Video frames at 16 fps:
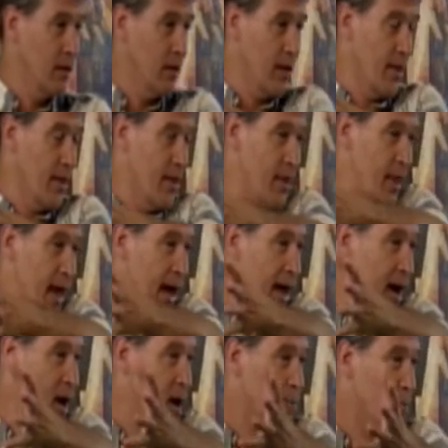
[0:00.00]

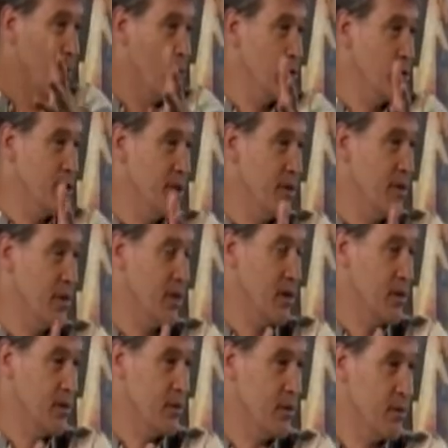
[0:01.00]
that approaching
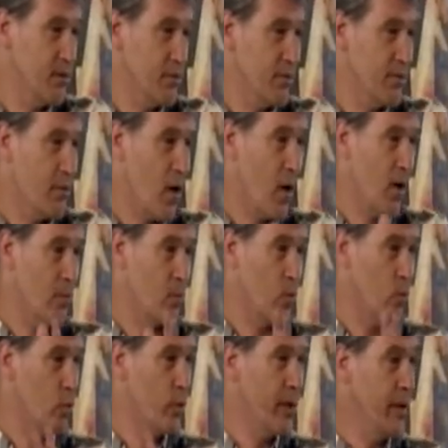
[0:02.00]
things from
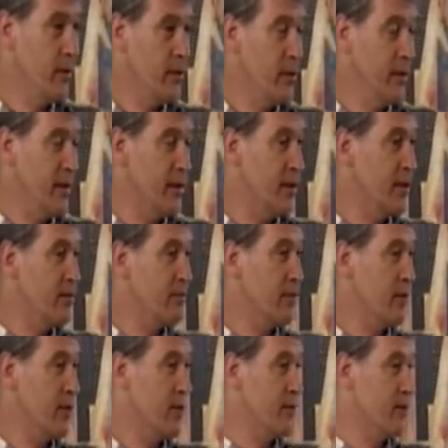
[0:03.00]
really
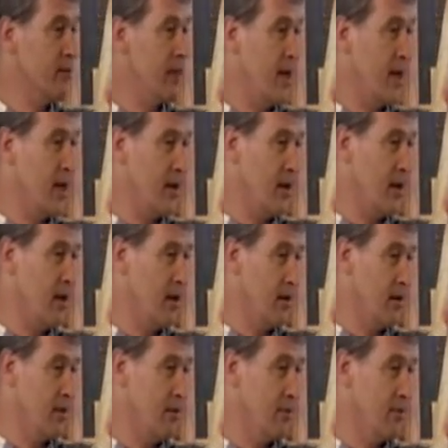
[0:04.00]
different set
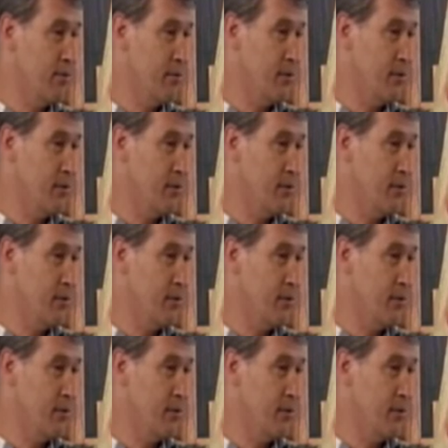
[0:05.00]
of